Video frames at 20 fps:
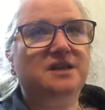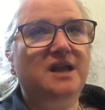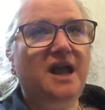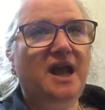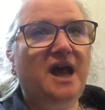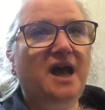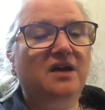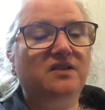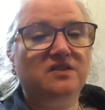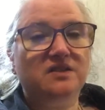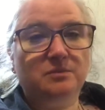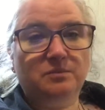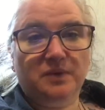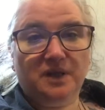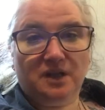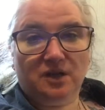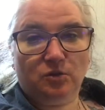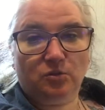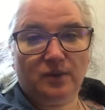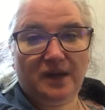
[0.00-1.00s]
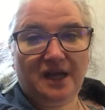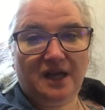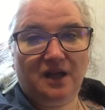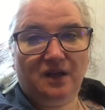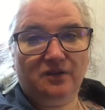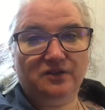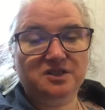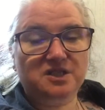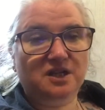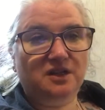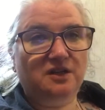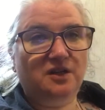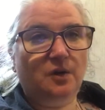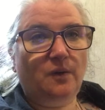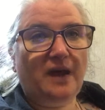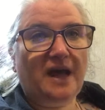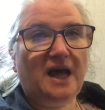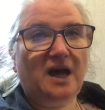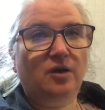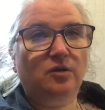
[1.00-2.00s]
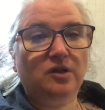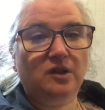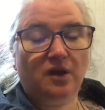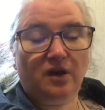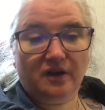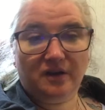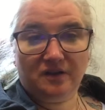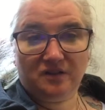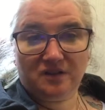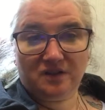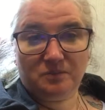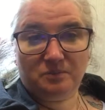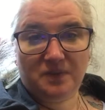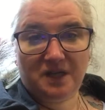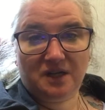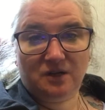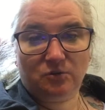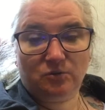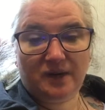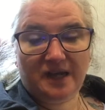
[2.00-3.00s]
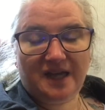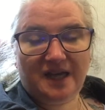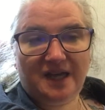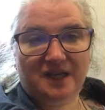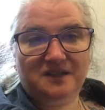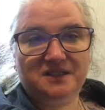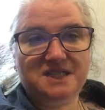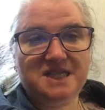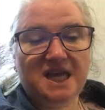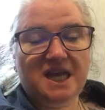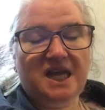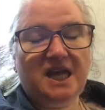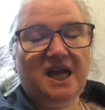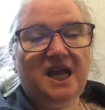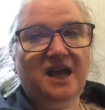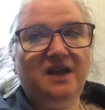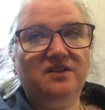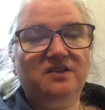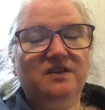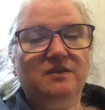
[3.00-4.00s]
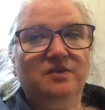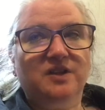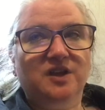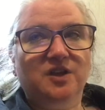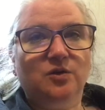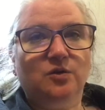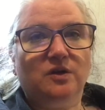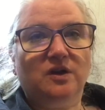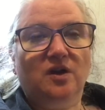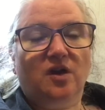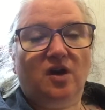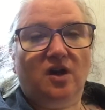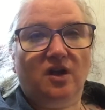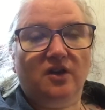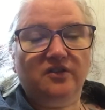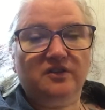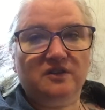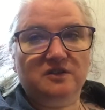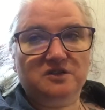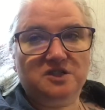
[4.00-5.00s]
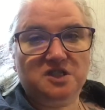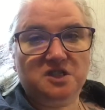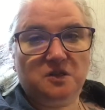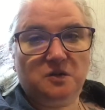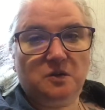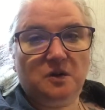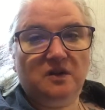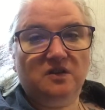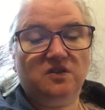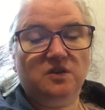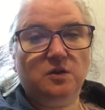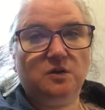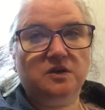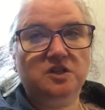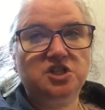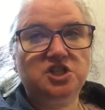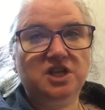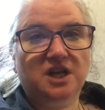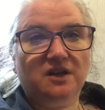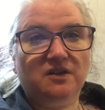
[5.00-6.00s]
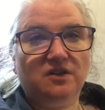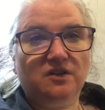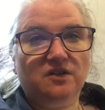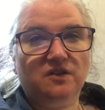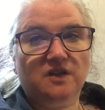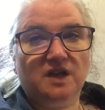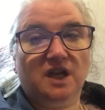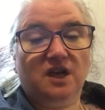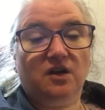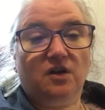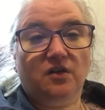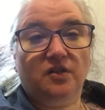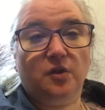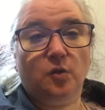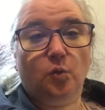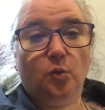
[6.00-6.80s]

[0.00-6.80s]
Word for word: has it been around you know how long has it been around and something you can also do is you can check this thing called the